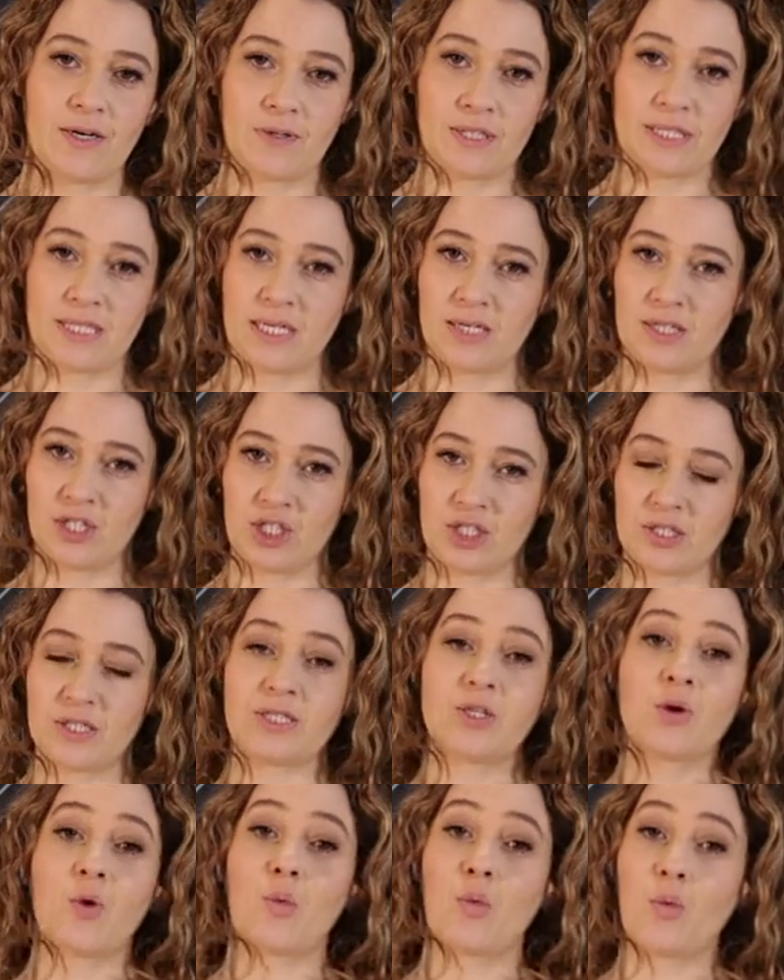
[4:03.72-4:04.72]
looks
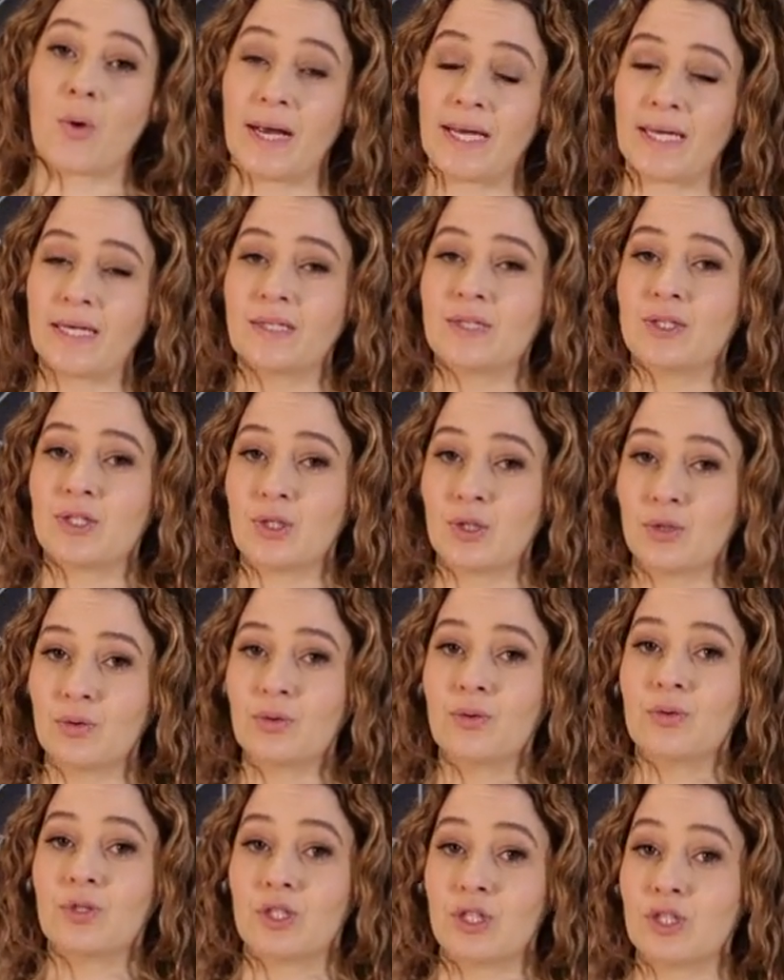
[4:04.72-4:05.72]
delicious, wait
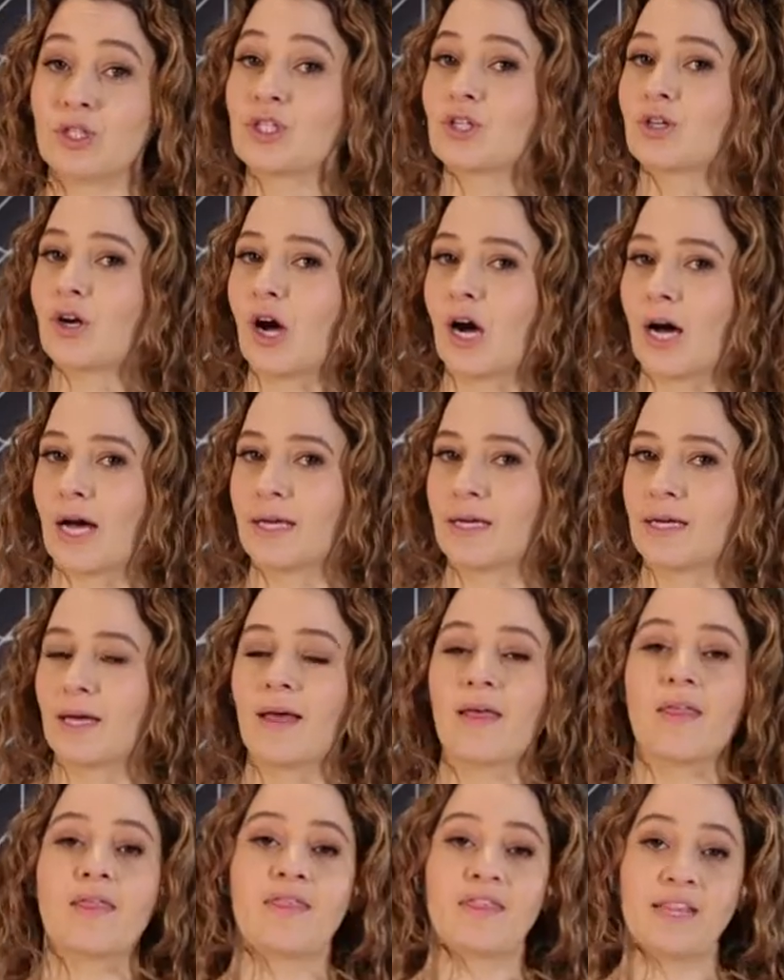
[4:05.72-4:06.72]
until you try
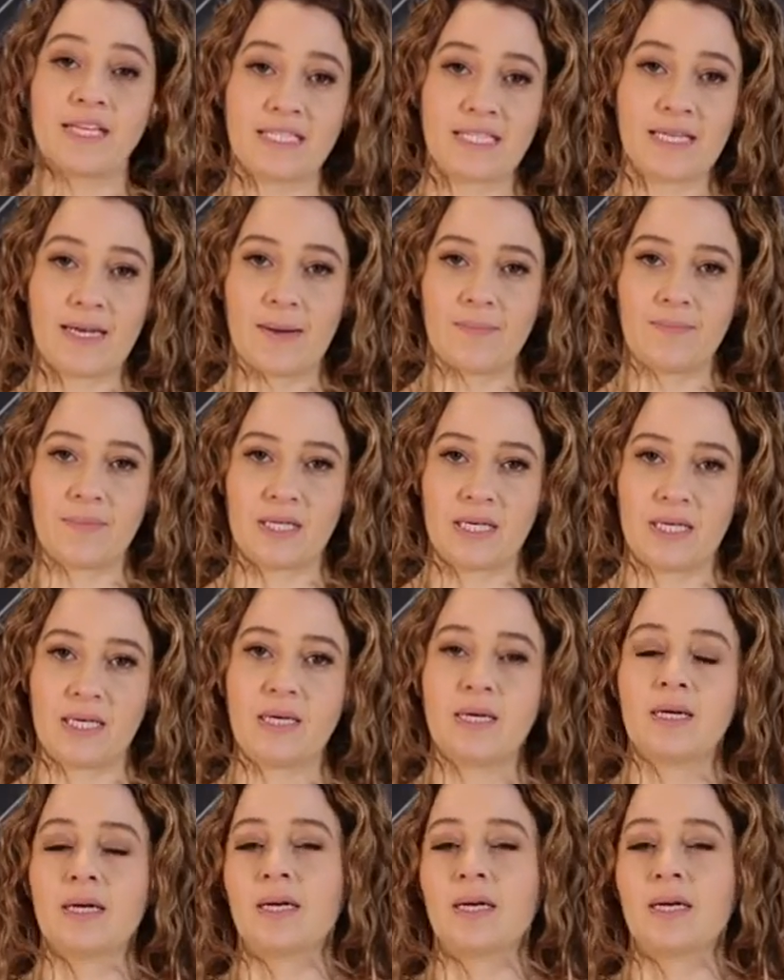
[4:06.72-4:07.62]
this labneh